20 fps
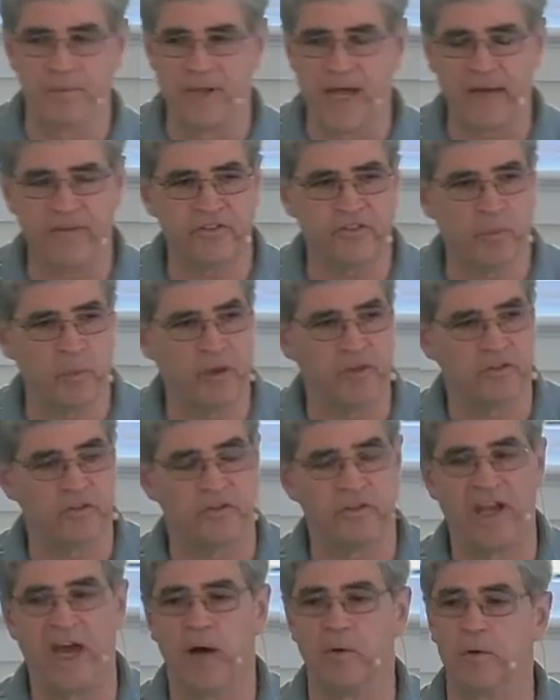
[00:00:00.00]
Not so much a
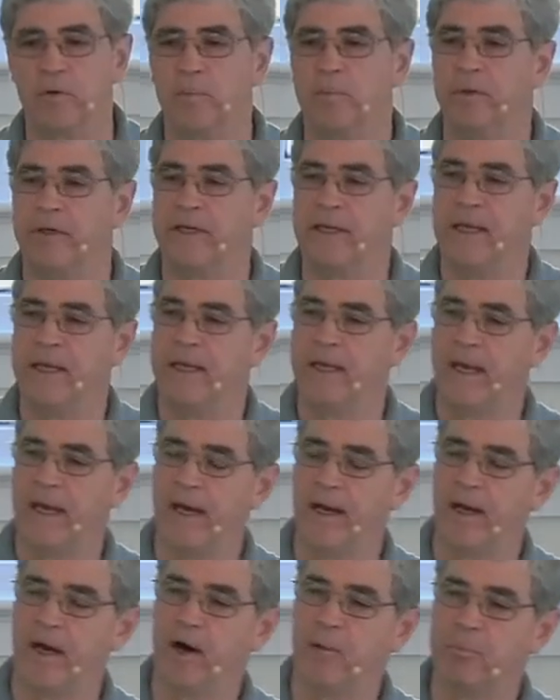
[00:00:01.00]
tower, but
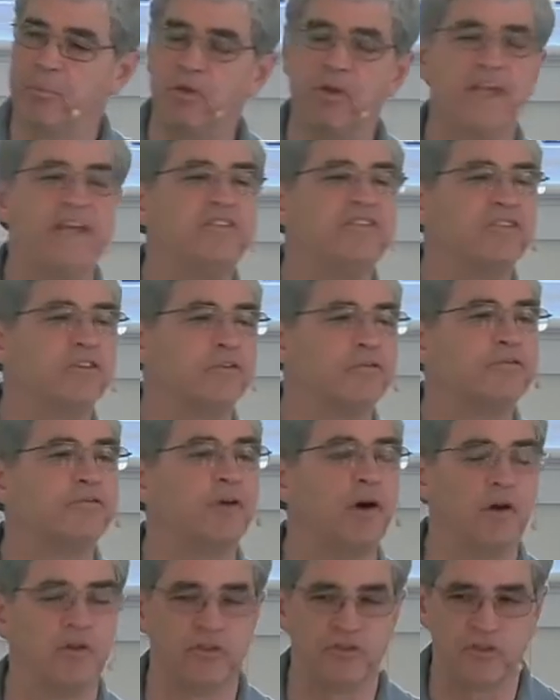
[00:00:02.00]
a place of
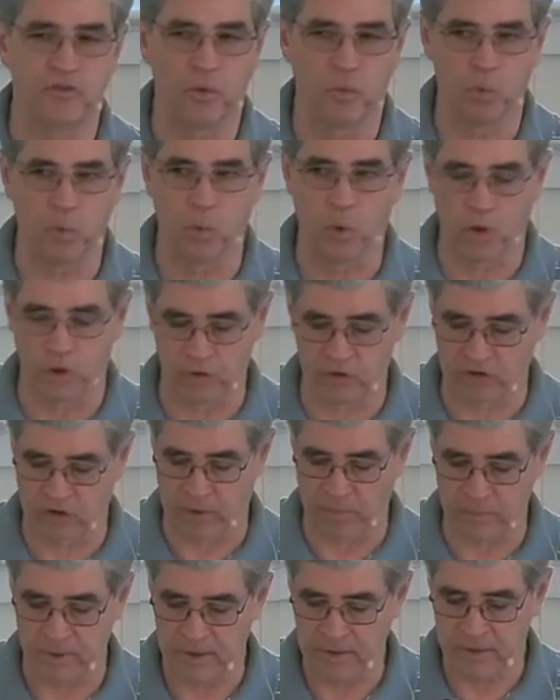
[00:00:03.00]
false
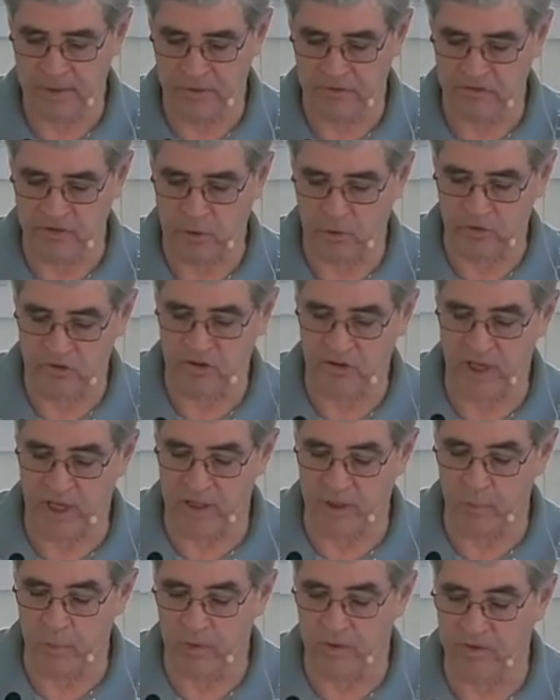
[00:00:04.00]
worship
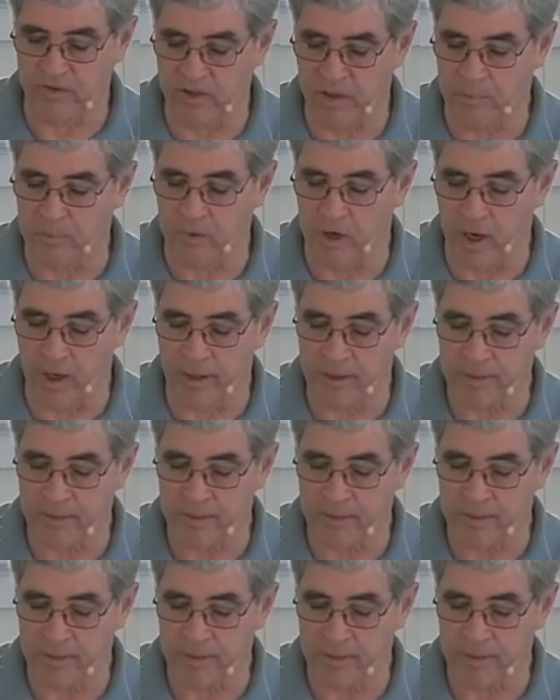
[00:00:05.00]
associated with Nimrod.